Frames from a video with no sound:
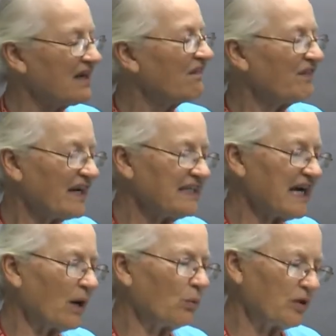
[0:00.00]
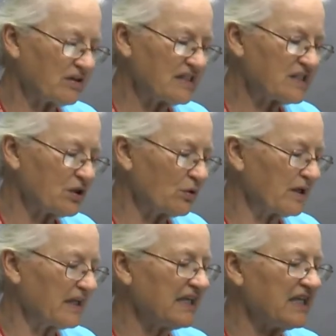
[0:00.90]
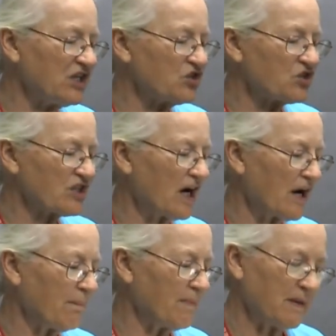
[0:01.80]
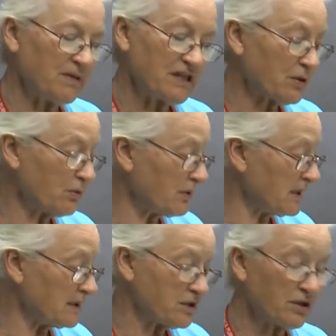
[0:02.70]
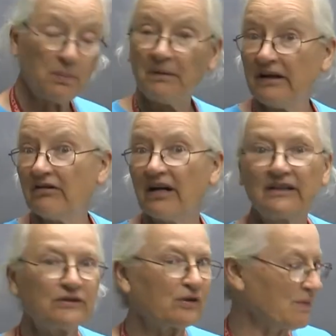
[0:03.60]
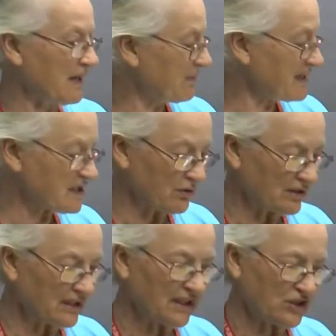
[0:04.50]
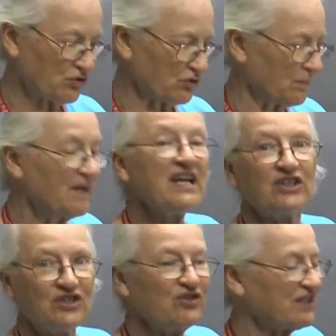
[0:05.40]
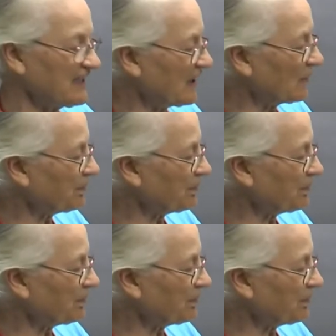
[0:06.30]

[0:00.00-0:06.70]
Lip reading: find out where he's going each time. Maybe he's going to the playground or maybe he's going to the lunchroom. You can help